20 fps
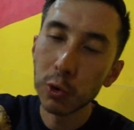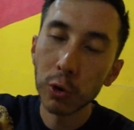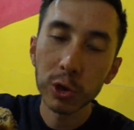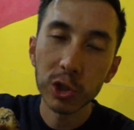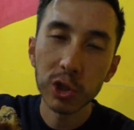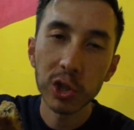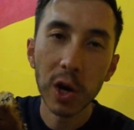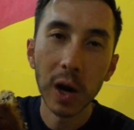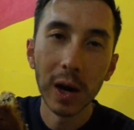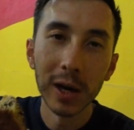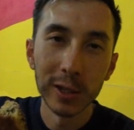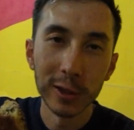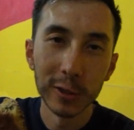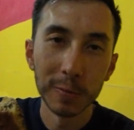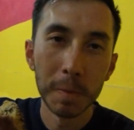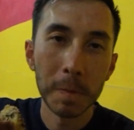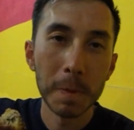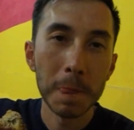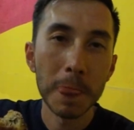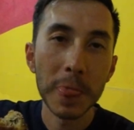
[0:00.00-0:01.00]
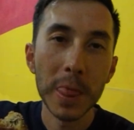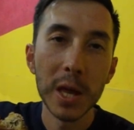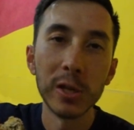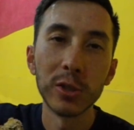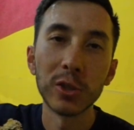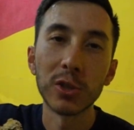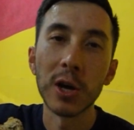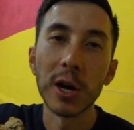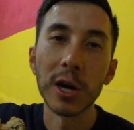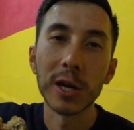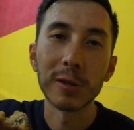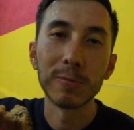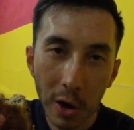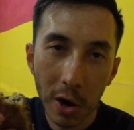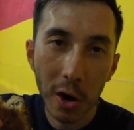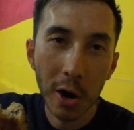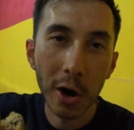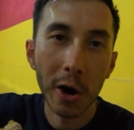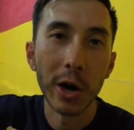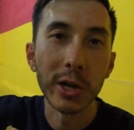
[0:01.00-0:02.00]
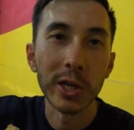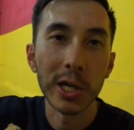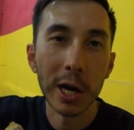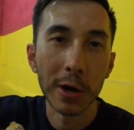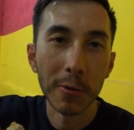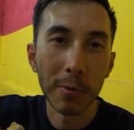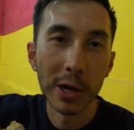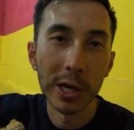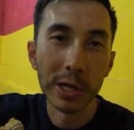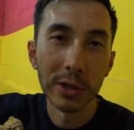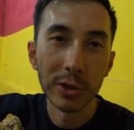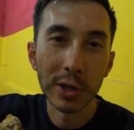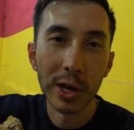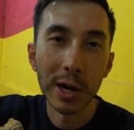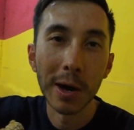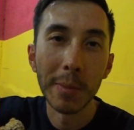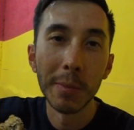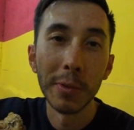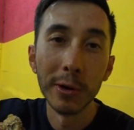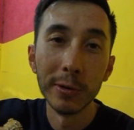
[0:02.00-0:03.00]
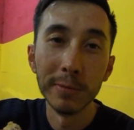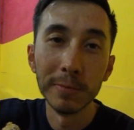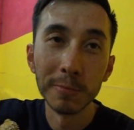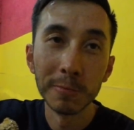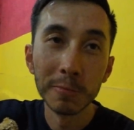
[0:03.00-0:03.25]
Your side is like a heart attack waiting to happen.